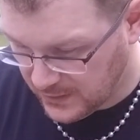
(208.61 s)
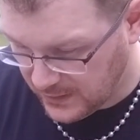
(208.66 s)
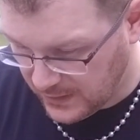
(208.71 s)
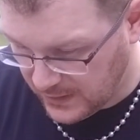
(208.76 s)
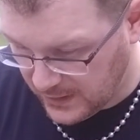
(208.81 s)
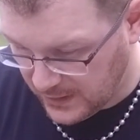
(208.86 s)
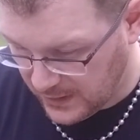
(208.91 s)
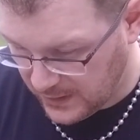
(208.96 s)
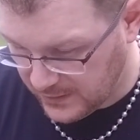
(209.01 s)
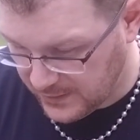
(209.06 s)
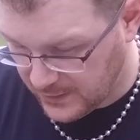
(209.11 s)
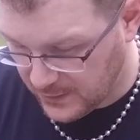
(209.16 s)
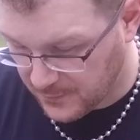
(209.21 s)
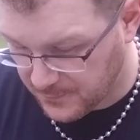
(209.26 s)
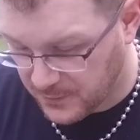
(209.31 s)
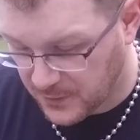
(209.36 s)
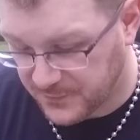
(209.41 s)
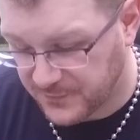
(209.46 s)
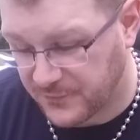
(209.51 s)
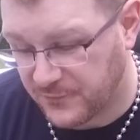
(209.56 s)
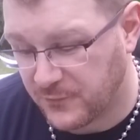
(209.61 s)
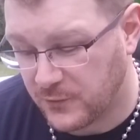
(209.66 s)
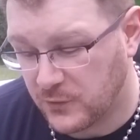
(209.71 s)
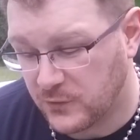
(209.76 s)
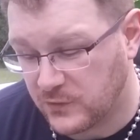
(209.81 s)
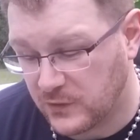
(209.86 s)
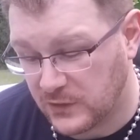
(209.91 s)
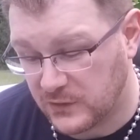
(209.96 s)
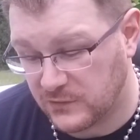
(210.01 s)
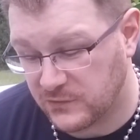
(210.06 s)
and they are perfect for
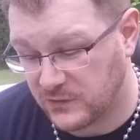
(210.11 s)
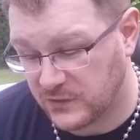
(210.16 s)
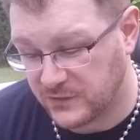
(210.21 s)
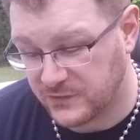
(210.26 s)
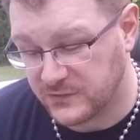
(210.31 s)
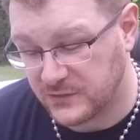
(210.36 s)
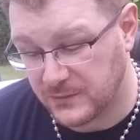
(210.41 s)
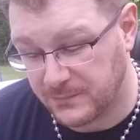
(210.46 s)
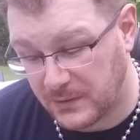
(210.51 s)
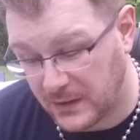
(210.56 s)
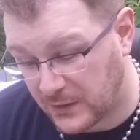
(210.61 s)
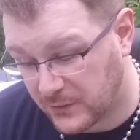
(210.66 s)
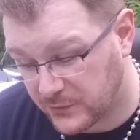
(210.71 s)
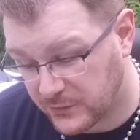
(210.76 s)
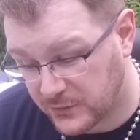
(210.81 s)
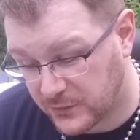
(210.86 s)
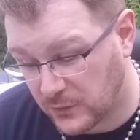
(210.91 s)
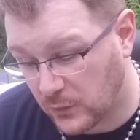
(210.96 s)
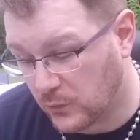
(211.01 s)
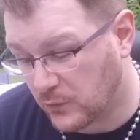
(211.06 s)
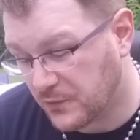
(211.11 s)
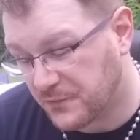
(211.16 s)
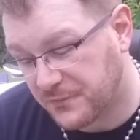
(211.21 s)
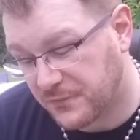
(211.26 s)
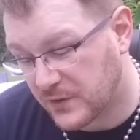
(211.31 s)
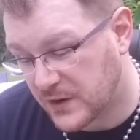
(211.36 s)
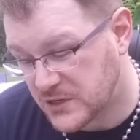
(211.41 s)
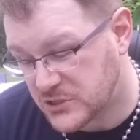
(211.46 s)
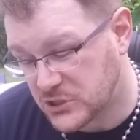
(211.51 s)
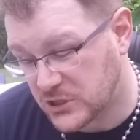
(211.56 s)
using in salsa, powdered or
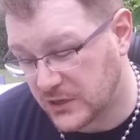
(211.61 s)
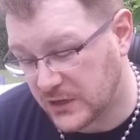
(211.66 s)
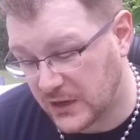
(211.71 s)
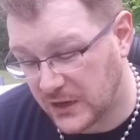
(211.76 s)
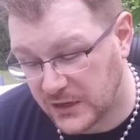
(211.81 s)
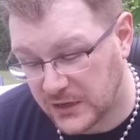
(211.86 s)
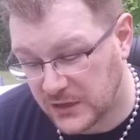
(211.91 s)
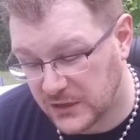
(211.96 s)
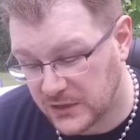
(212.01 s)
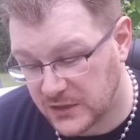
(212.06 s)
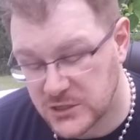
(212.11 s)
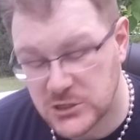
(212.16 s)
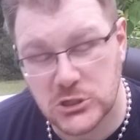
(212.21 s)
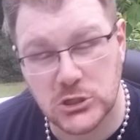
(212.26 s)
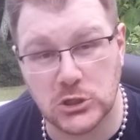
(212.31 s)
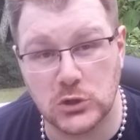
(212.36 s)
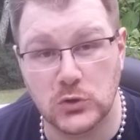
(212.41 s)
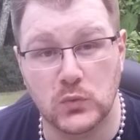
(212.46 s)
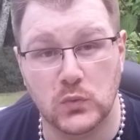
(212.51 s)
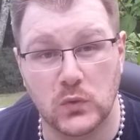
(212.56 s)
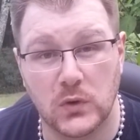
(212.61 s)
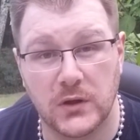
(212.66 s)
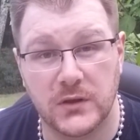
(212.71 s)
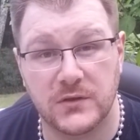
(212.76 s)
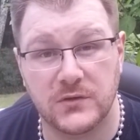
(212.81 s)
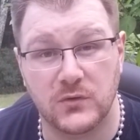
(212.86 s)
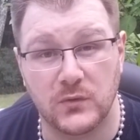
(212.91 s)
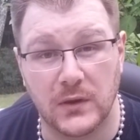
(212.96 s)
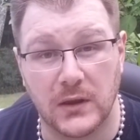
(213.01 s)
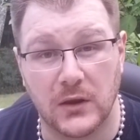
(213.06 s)
fresh in any dish you
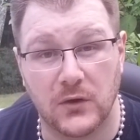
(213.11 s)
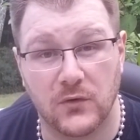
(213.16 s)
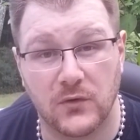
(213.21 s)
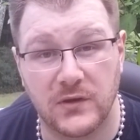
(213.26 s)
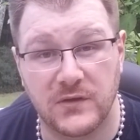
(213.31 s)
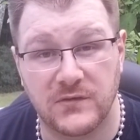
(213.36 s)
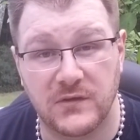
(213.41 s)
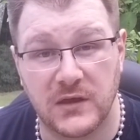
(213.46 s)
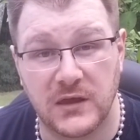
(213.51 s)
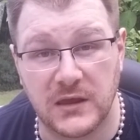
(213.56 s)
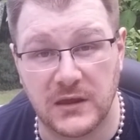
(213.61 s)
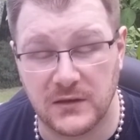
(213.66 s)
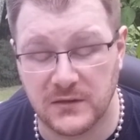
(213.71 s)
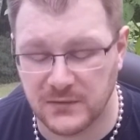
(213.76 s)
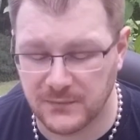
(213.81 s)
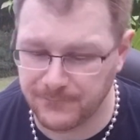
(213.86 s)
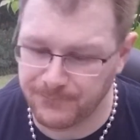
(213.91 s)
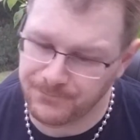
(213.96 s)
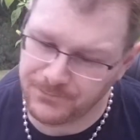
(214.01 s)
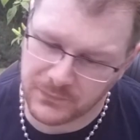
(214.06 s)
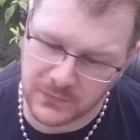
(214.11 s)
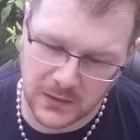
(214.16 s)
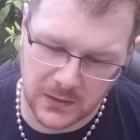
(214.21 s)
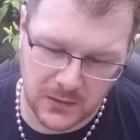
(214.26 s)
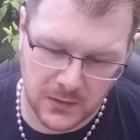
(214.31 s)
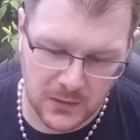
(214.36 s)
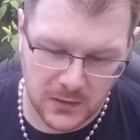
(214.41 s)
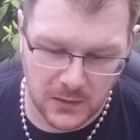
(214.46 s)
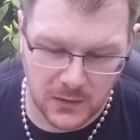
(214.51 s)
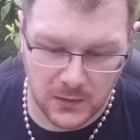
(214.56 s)
want to increase heat.
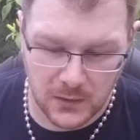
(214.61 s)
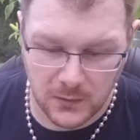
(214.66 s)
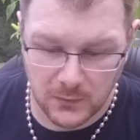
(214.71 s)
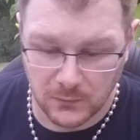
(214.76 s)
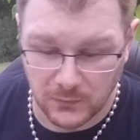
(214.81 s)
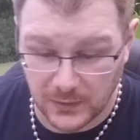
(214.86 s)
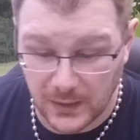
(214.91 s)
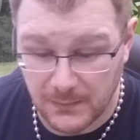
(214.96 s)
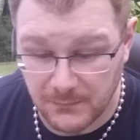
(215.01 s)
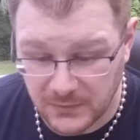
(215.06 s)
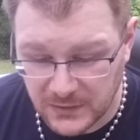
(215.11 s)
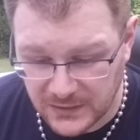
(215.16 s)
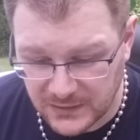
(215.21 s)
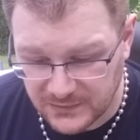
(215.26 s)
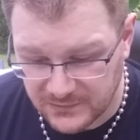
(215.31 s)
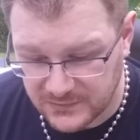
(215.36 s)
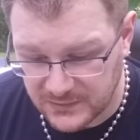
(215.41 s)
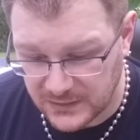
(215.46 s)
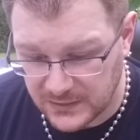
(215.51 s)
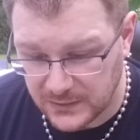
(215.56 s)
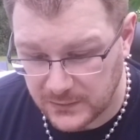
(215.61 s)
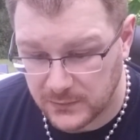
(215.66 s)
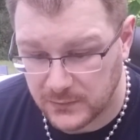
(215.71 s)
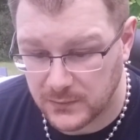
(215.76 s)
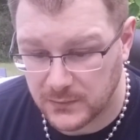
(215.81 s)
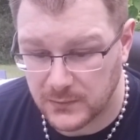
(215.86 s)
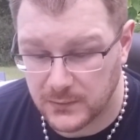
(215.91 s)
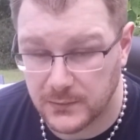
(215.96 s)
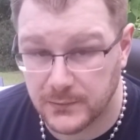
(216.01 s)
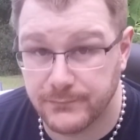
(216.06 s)
Well, that being said,
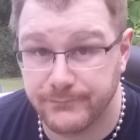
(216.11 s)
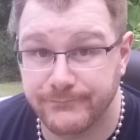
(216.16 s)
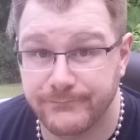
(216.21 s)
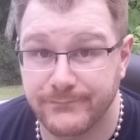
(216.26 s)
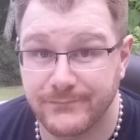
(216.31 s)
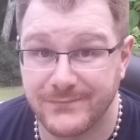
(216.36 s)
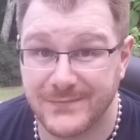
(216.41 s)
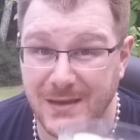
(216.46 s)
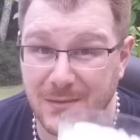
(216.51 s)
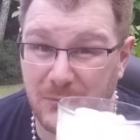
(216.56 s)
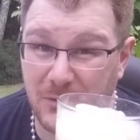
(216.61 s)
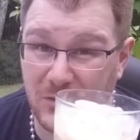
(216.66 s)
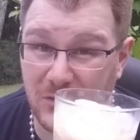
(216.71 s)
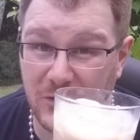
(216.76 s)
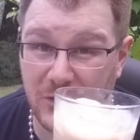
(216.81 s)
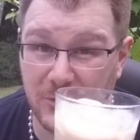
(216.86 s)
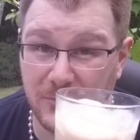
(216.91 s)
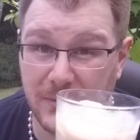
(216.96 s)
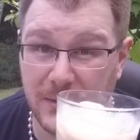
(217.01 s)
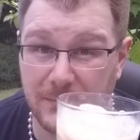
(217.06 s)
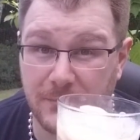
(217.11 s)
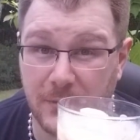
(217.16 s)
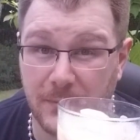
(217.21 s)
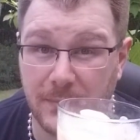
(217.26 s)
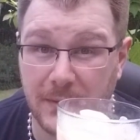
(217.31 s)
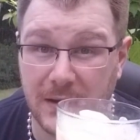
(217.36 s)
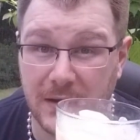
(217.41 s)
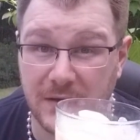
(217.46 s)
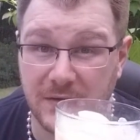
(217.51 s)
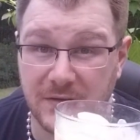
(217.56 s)
I'm a little bit
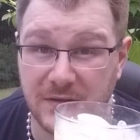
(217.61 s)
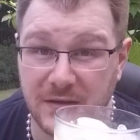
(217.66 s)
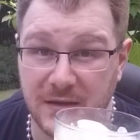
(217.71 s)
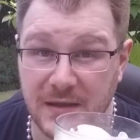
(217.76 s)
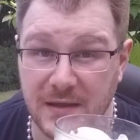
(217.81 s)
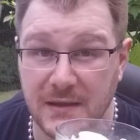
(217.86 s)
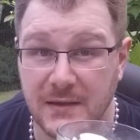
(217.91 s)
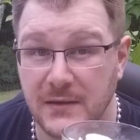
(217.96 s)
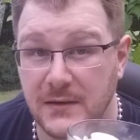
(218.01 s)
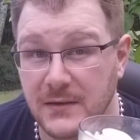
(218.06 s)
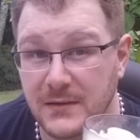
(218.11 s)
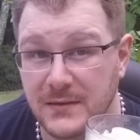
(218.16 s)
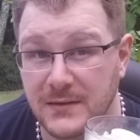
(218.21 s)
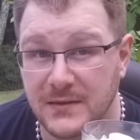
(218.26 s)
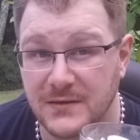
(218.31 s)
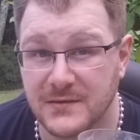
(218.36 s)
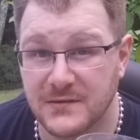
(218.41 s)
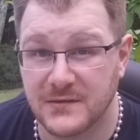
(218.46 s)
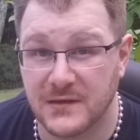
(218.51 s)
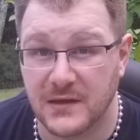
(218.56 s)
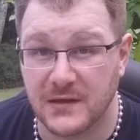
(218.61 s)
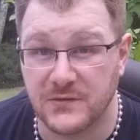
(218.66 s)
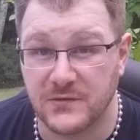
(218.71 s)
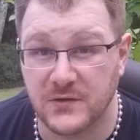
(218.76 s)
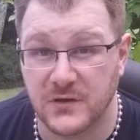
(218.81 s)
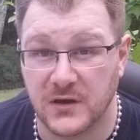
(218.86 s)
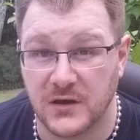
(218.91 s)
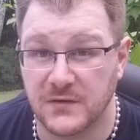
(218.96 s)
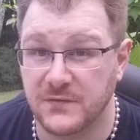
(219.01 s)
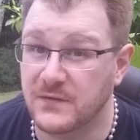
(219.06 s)
prepared today. This is iced
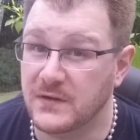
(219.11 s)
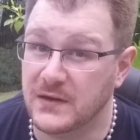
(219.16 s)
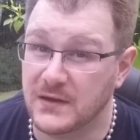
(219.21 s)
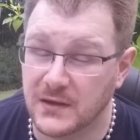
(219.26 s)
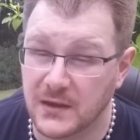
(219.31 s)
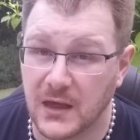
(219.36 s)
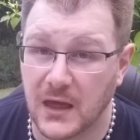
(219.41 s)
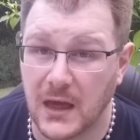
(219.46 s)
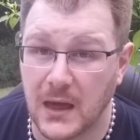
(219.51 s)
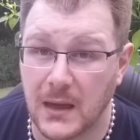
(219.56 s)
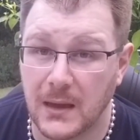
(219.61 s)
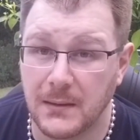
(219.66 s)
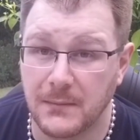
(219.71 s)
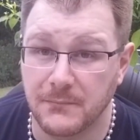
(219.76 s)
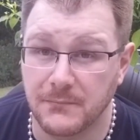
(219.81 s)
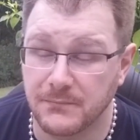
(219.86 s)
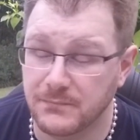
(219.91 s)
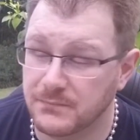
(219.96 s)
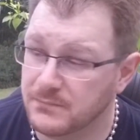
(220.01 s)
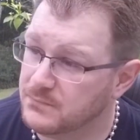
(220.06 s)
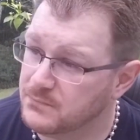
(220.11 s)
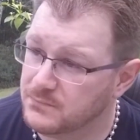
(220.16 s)
coffee. I'm